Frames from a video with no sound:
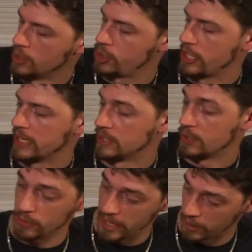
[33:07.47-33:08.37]
She has
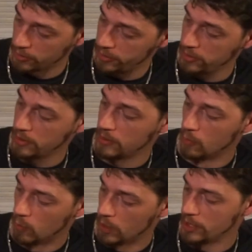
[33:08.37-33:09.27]
3 health.
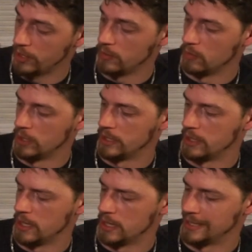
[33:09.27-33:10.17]
She
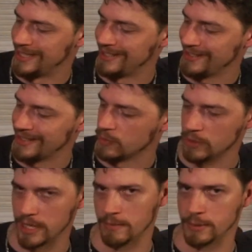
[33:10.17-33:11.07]
only does
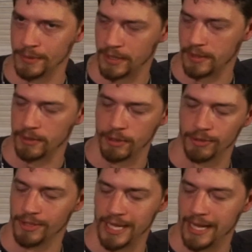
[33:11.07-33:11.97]
1 damage with Ethereal.
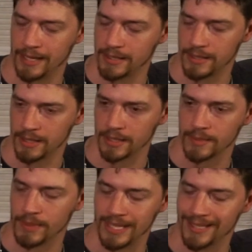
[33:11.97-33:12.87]
Her attack
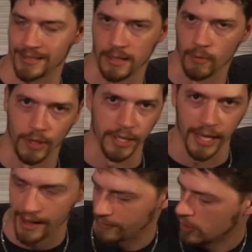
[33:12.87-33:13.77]
sucks, but that's not why you
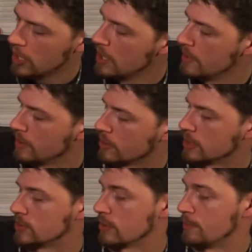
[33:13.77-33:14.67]
have her.
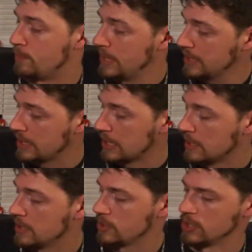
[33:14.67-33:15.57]
Because her
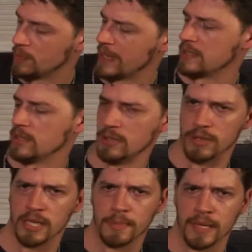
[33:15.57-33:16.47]
ability, she's Pest and
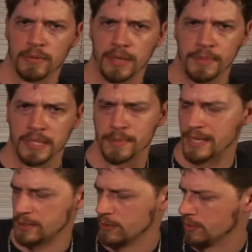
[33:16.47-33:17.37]
Unique, by the way,
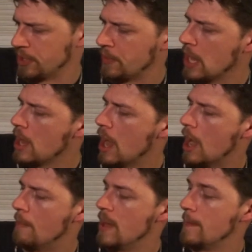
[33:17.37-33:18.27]
Beastmaster only.
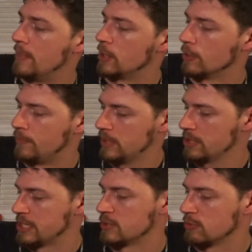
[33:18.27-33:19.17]
But her
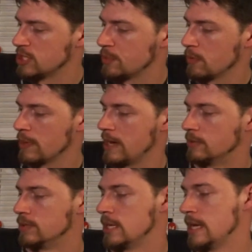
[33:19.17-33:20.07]
abilities, once per
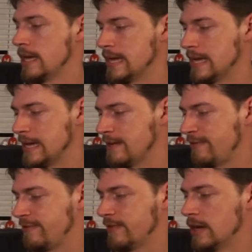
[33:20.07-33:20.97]
round,
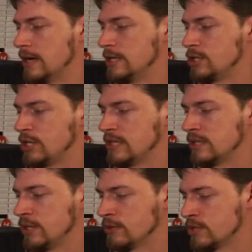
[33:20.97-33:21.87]
if she
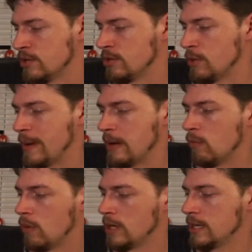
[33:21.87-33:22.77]
is in your zone, you pay
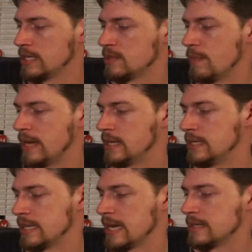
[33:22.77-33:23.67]
1 less mana
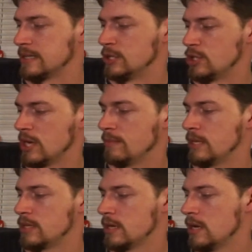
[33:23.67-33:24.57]
to cast an
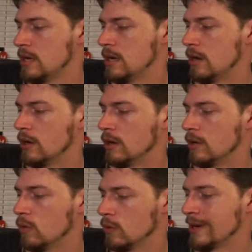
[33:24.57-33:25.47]
enchantment
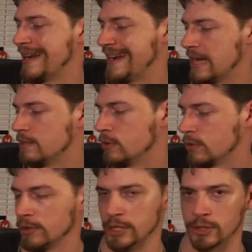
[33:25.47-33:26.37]
or an animal
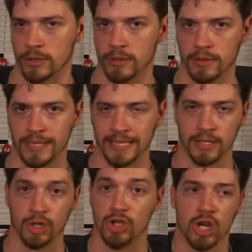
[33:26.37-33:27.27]
creature.
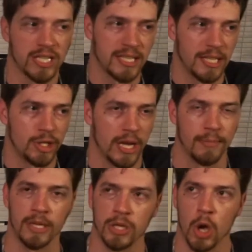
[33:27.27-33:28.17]
That's just
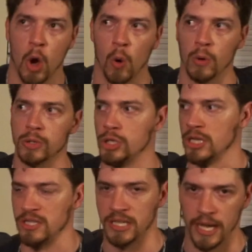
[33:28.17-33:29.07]
enchantment or
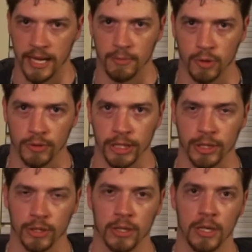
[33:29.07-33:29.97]
just an animal
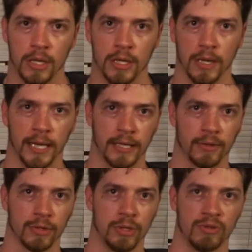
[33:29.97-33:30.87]
creature.
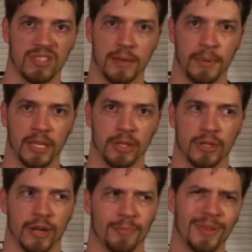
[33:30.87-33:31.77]
There's no
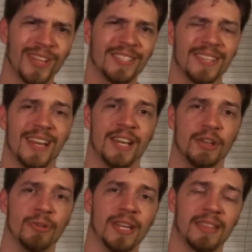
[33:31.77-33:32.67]
stipulation there. Plus,
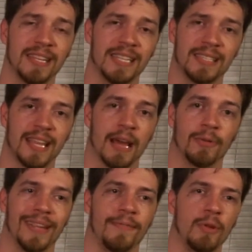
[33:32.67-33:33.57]
you get the
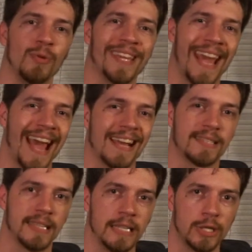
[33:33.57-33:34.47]
discount if you
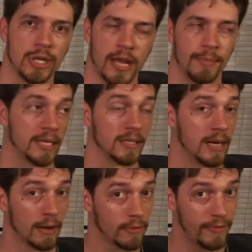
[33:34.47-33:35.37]
cast an enchantment.
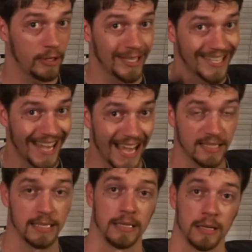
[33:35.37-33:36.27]
Not reveal it,
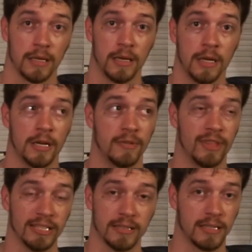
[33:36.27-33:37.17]
cast it.
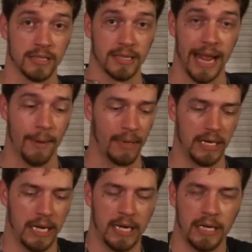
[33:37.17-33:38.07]
That doesn't happen
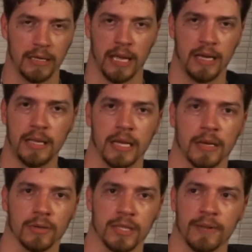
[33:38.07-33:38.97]
in anything
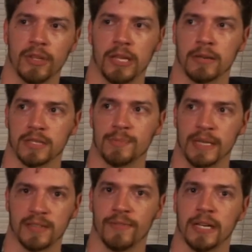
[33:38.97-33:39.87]
else. Everything else
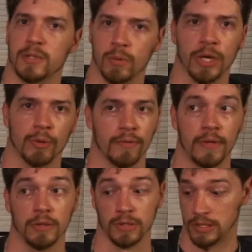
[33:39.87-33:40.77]
specifies when you
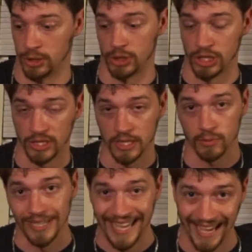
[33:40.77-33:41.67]
reveal. She
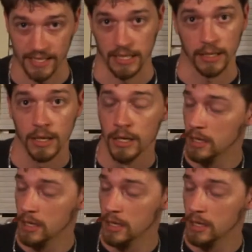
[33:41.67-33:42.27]
says when casting.